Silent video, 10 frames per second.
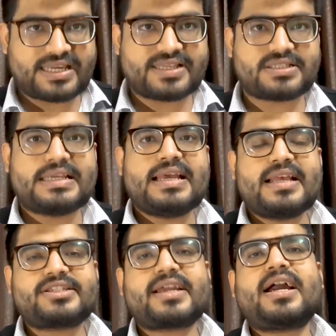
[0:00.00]
is,
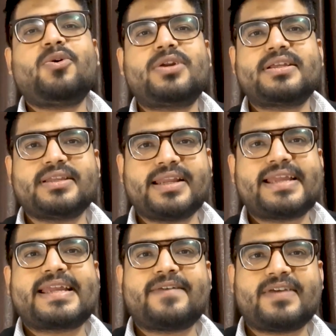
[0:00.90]
check out the
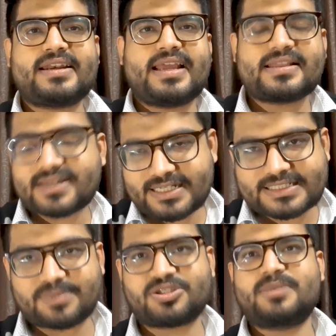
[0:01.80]
link given in the
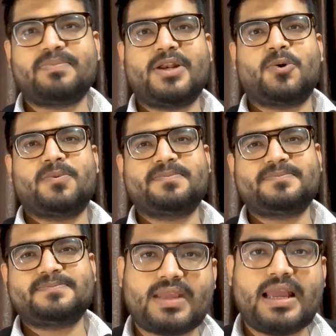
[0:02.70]
description below.
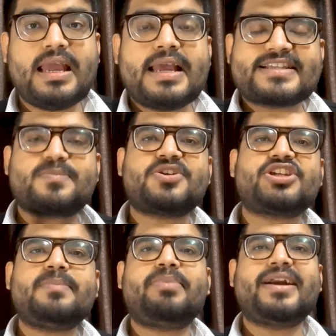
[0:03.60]

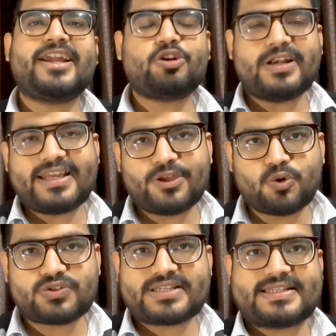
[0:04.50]
Smishing particularly
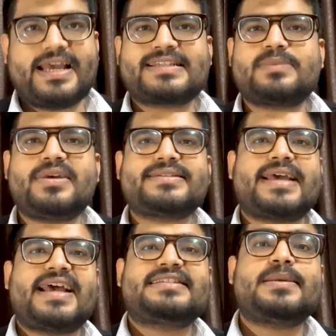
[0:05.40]
uses SMS
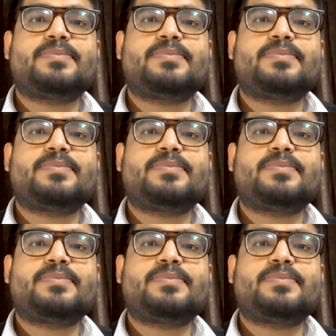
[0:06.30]
as the